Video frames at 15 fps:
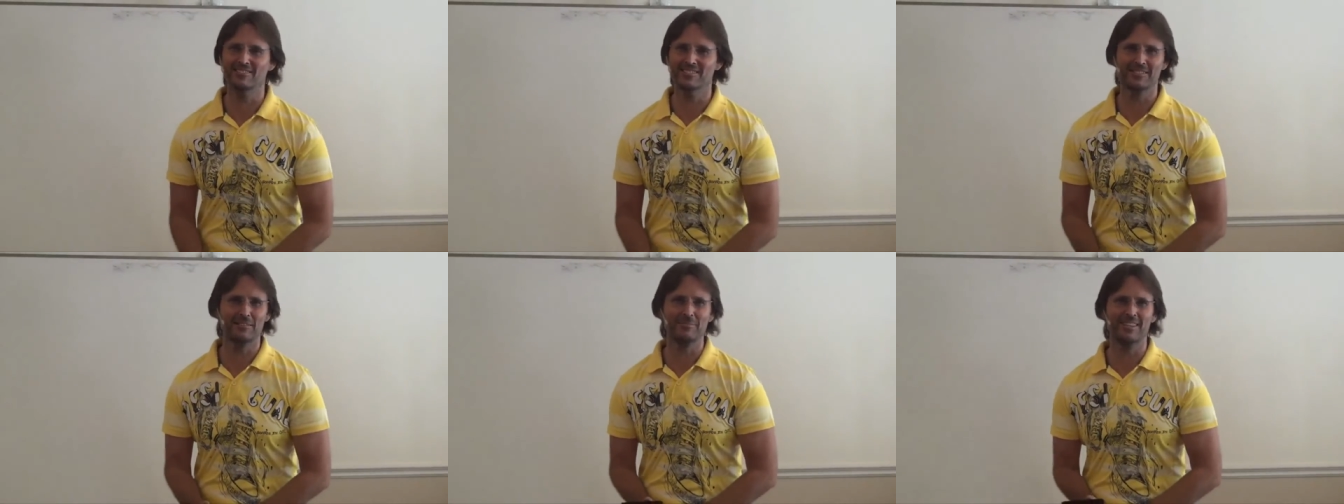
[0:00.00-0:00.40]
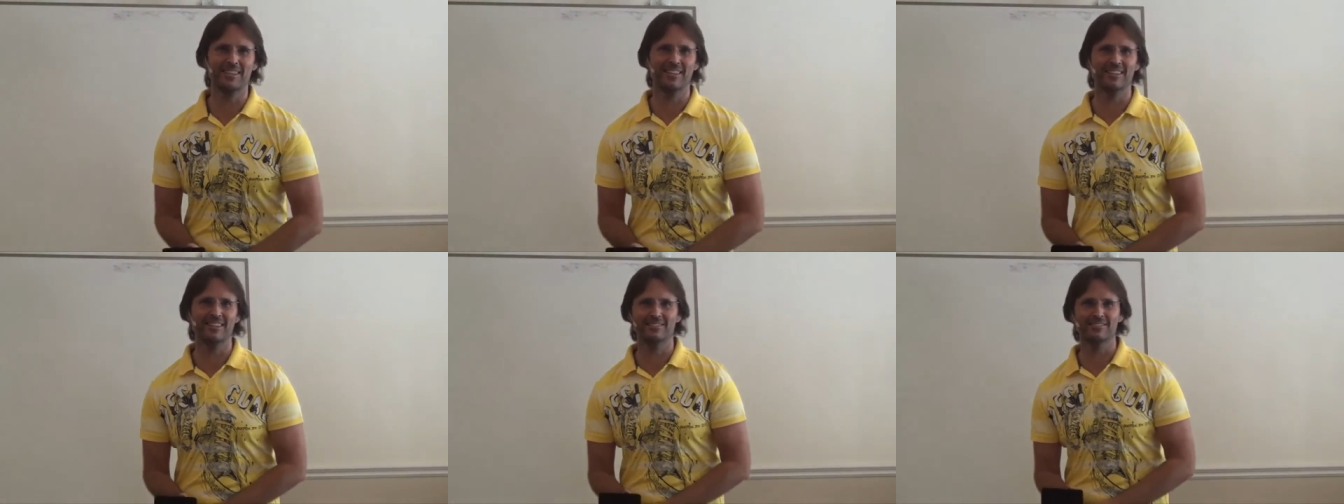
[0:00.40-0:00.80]
or
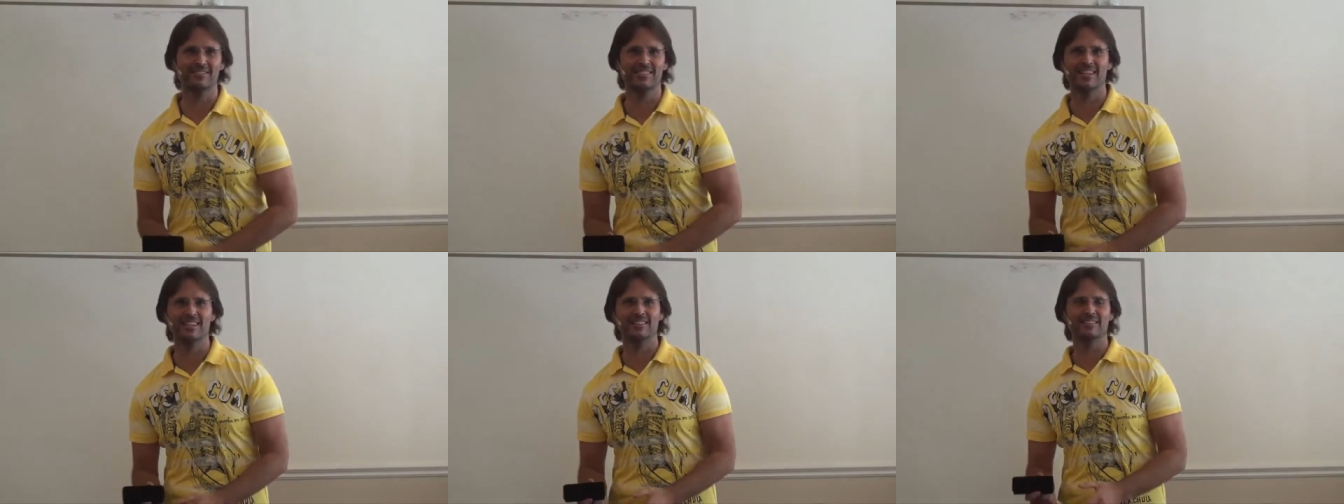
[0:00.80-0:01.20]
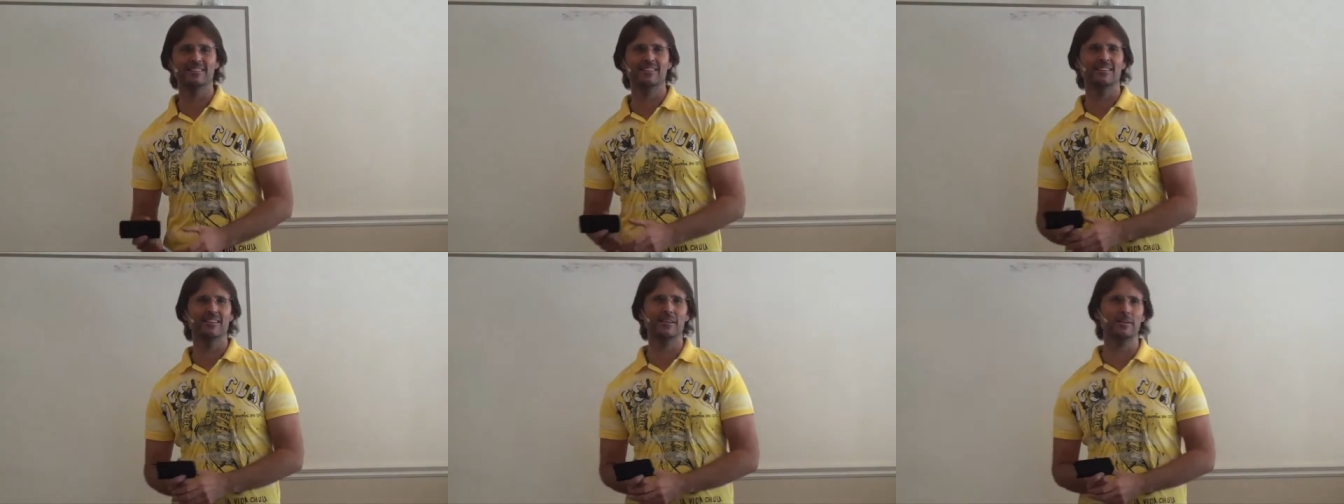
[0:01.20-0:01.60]
something, or
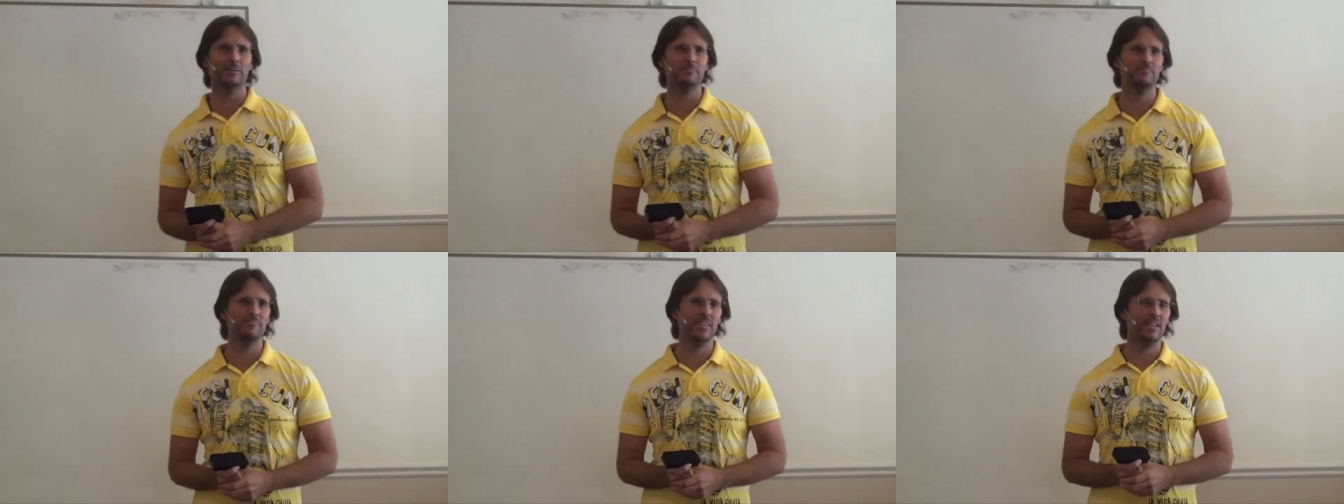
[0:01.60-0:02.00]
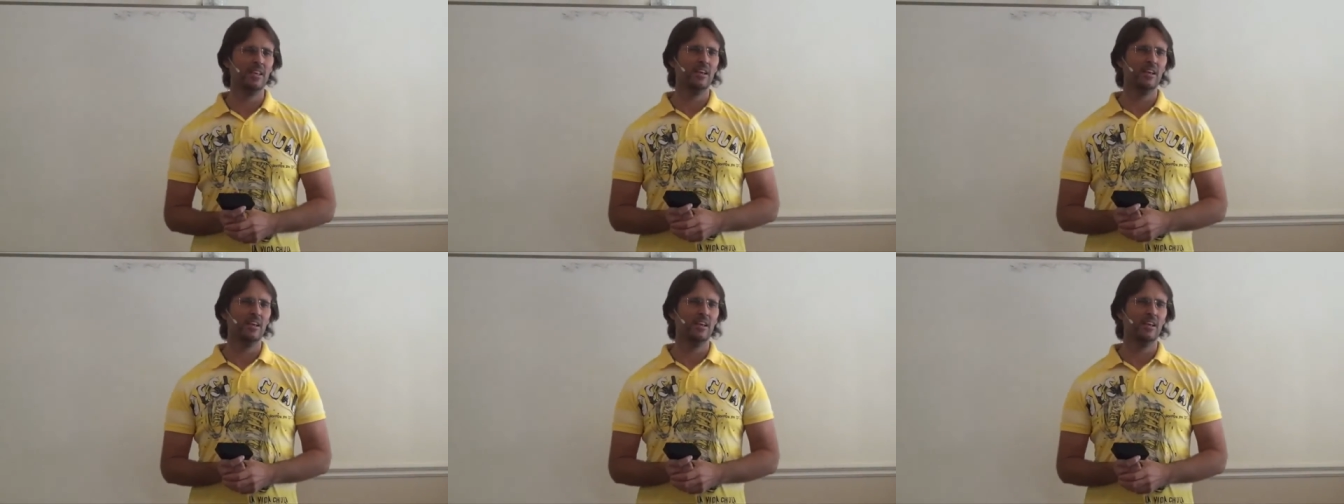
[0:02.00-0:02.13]
10, um,